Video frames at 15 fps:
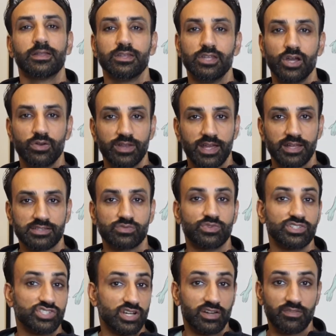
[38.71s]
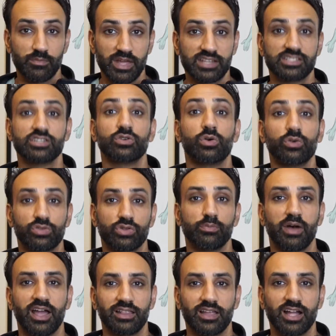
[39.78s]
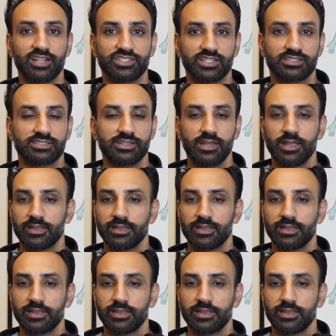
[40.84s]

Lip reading: known as regenerative medicine, orthobiologics,